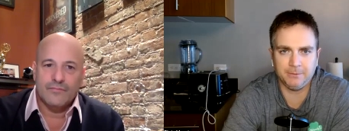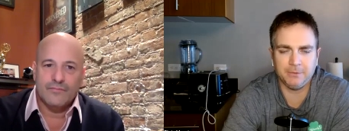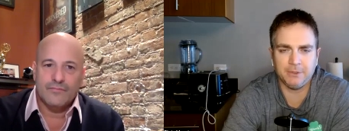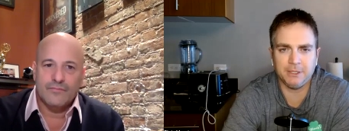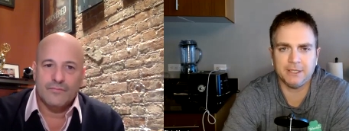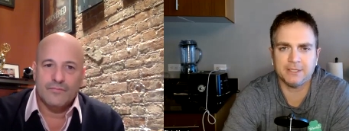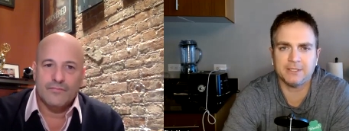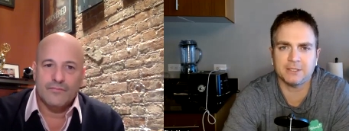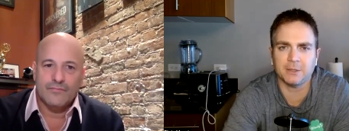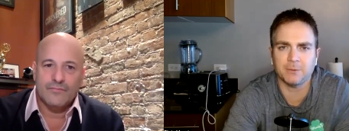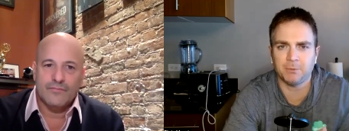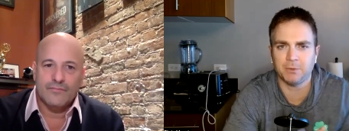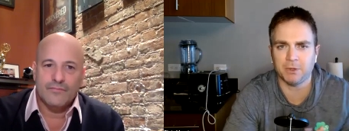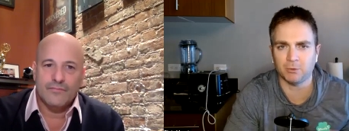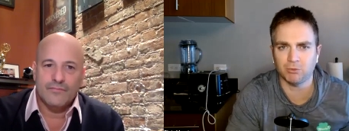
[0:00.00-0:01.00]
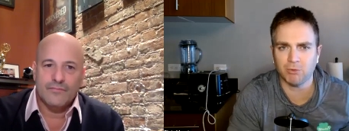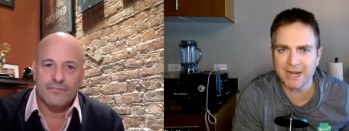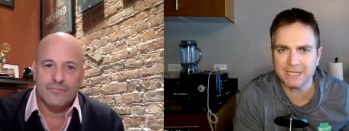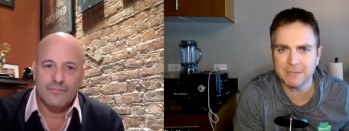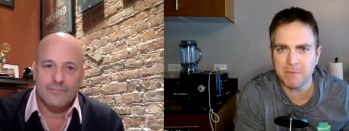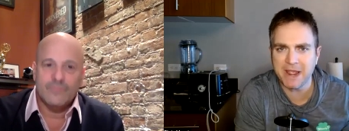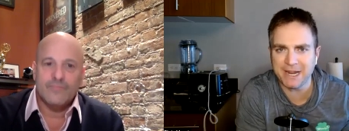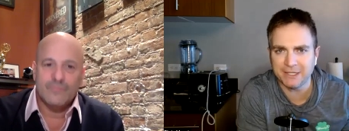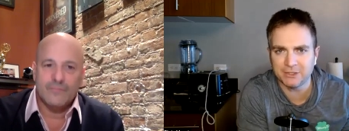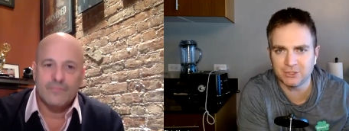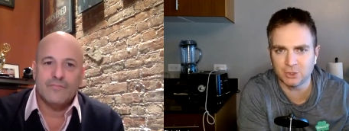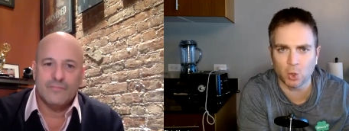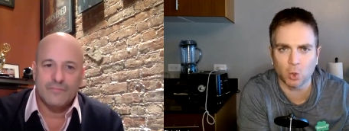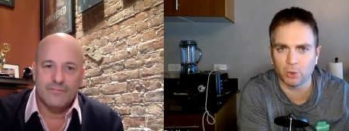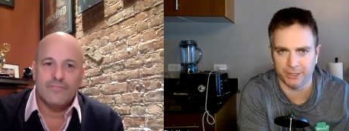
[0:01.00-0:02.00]
Speaker 1: this is a, a ready-made
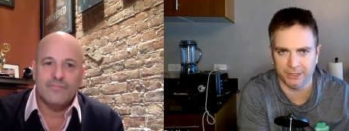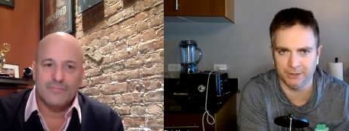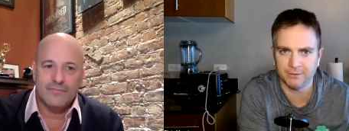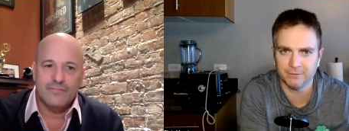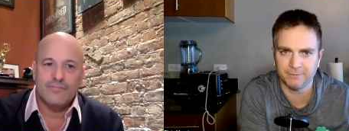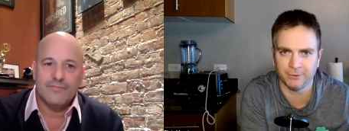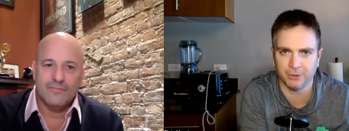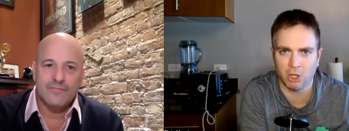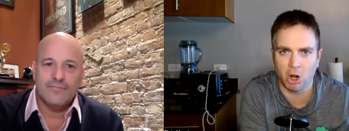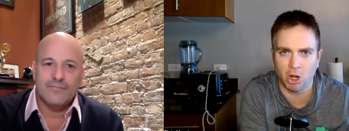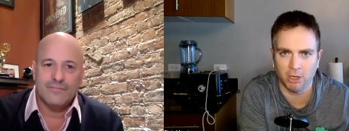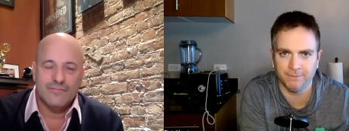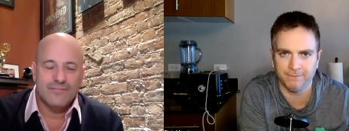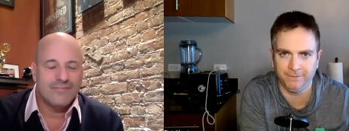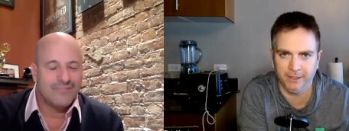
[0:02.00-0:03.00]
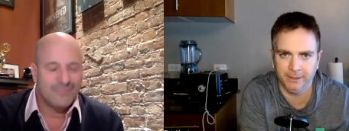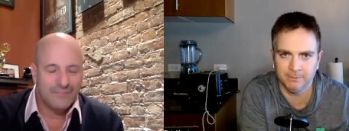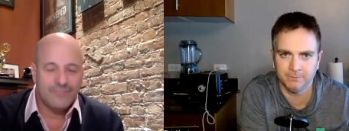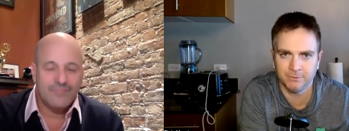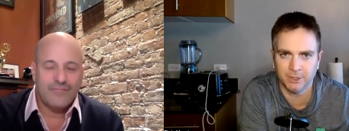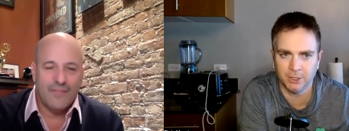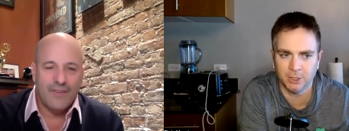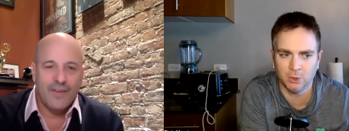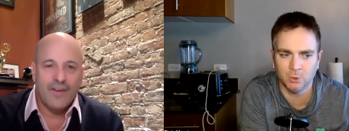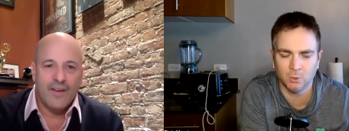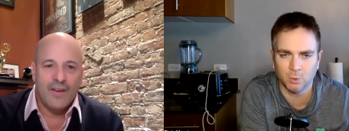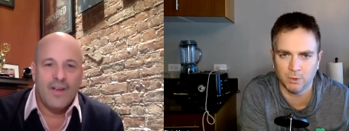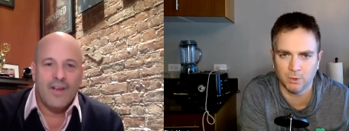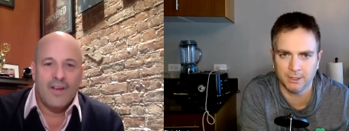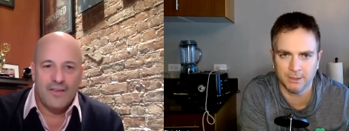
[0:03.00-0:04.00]
story for the Hall of Fame. You
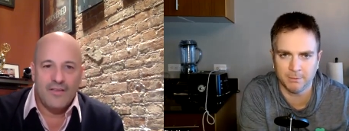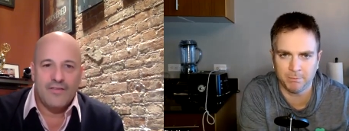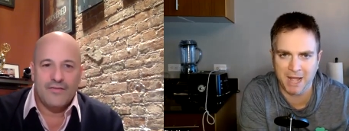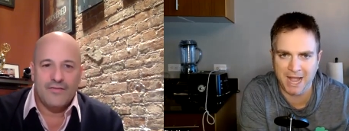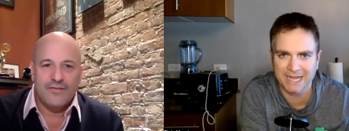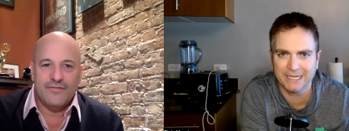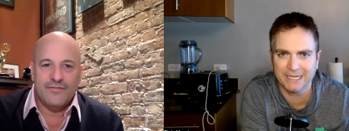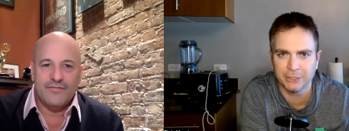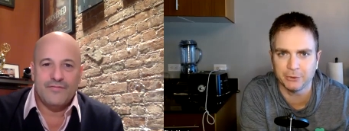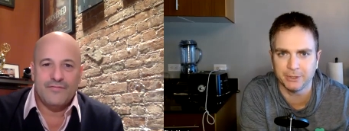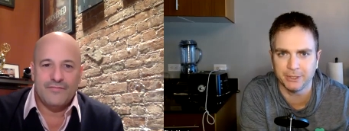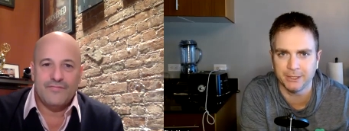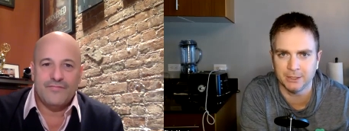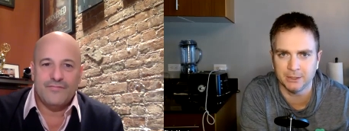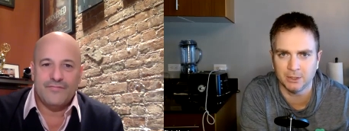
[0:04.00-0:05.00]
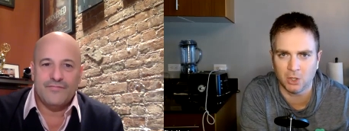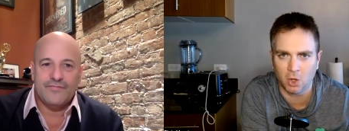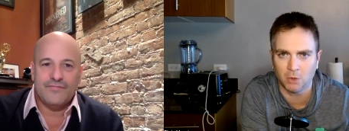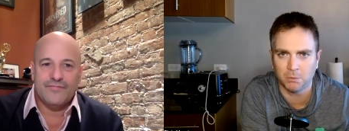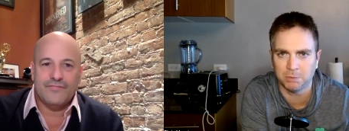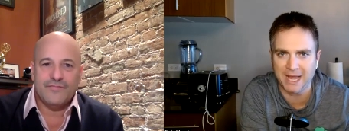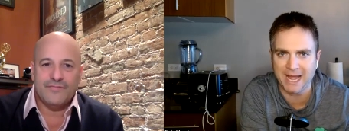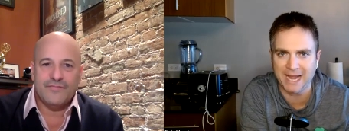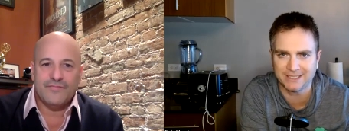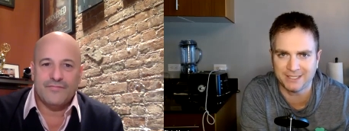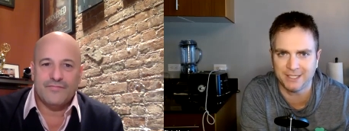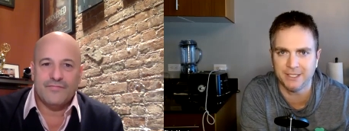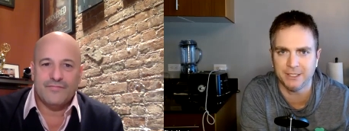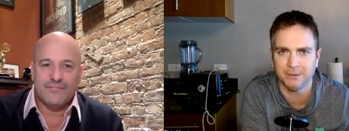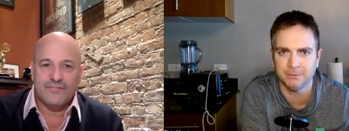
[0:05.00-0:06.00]
know, a pioneering all-black
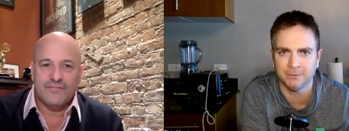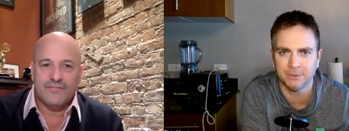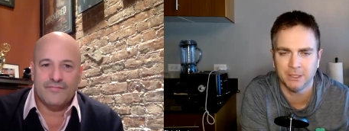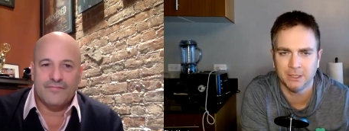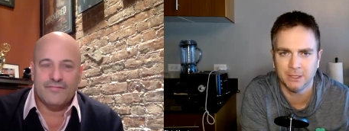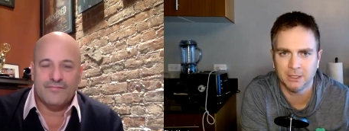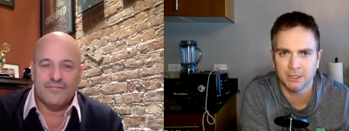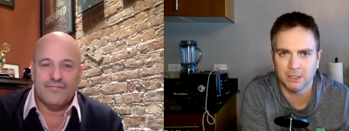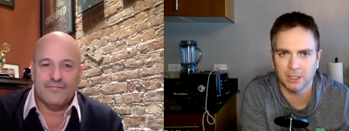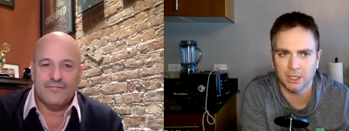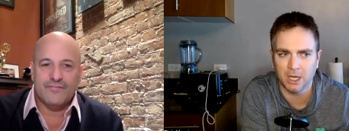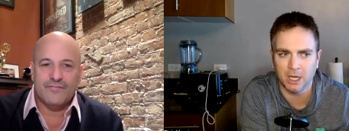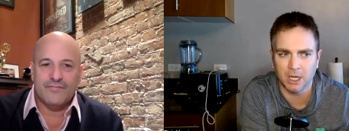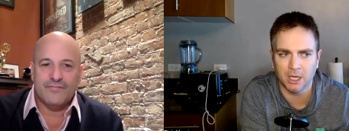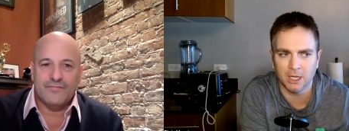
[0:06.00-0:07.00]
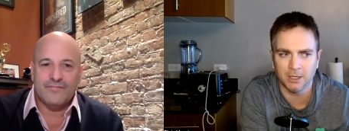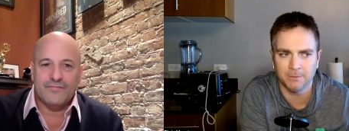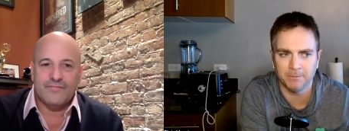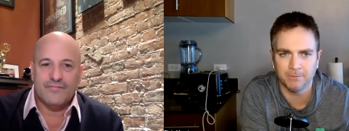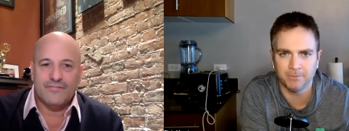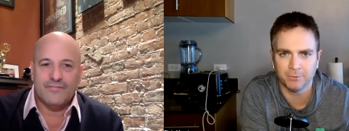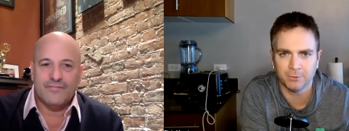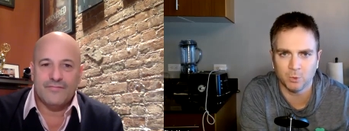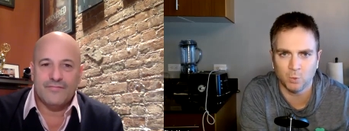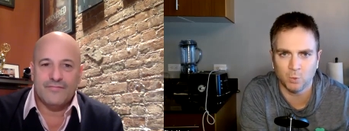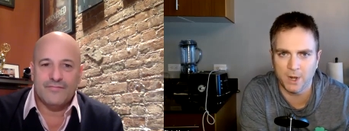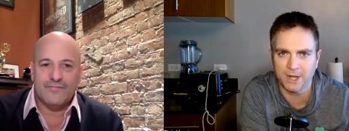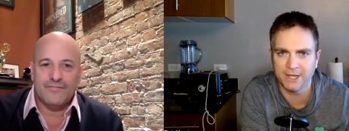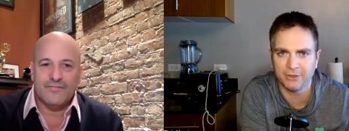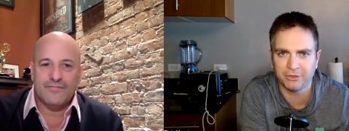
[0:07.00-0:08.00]
team um,
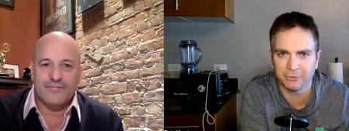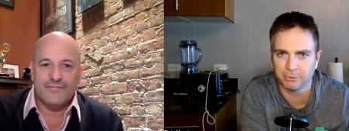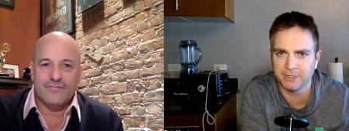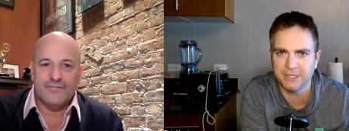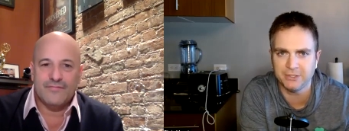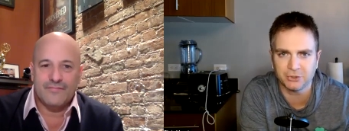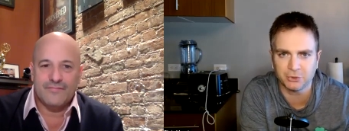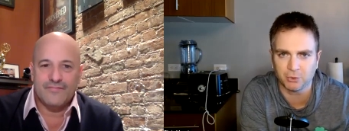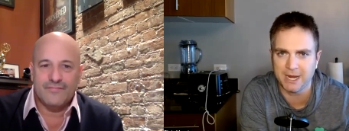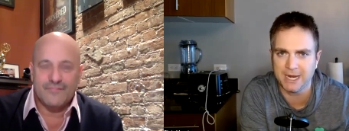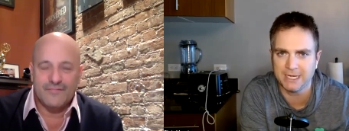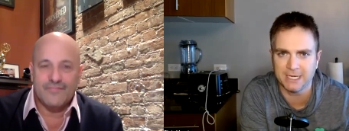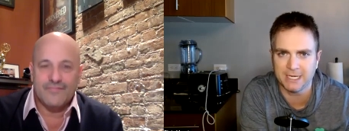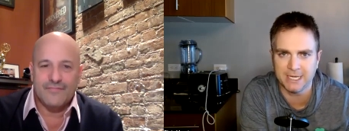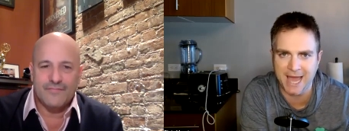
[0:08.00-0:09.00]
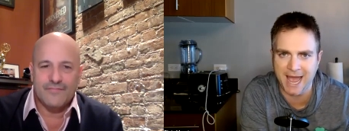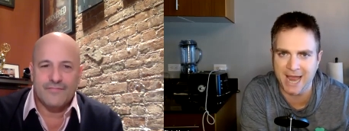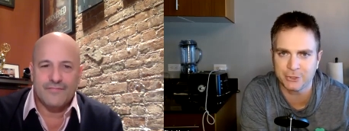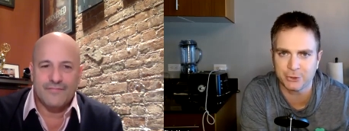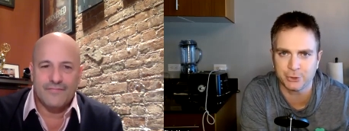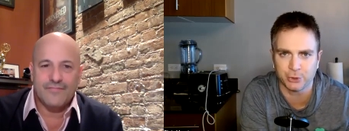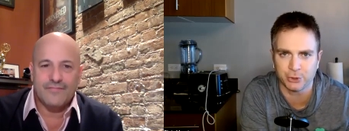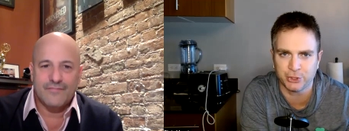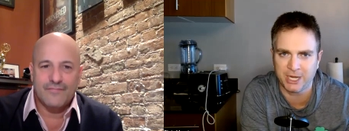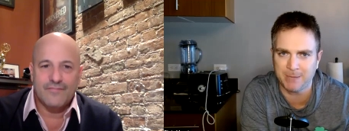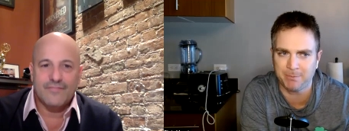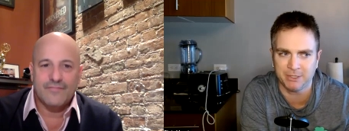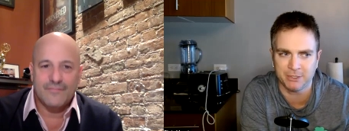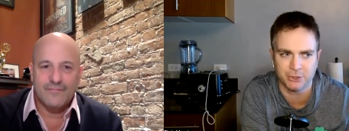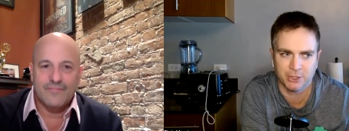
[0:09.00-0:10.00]
winning three straight national
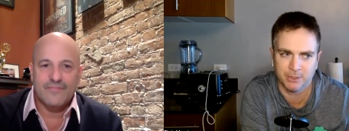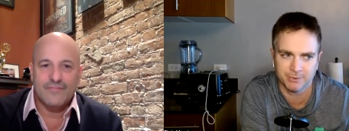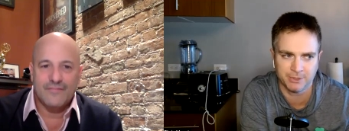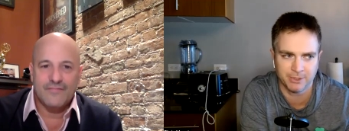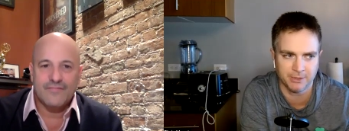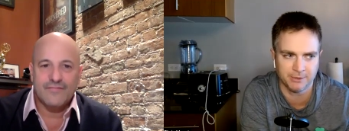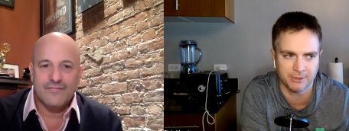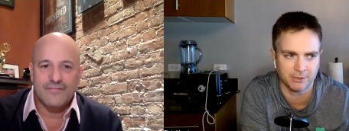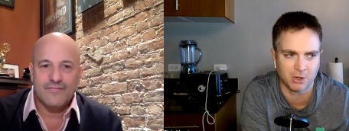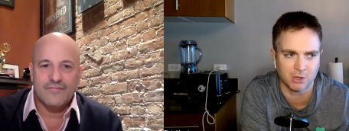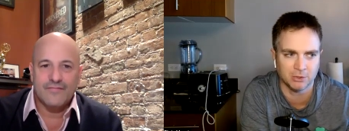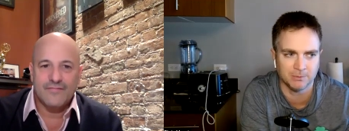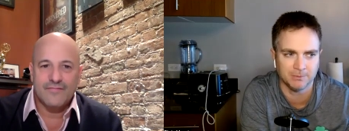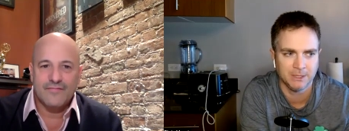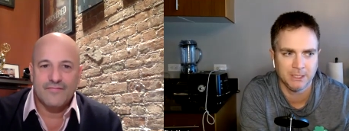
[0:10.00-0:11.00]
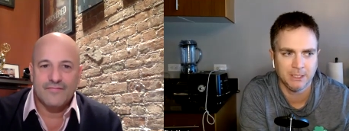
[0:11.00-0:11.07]
championships. There, there are,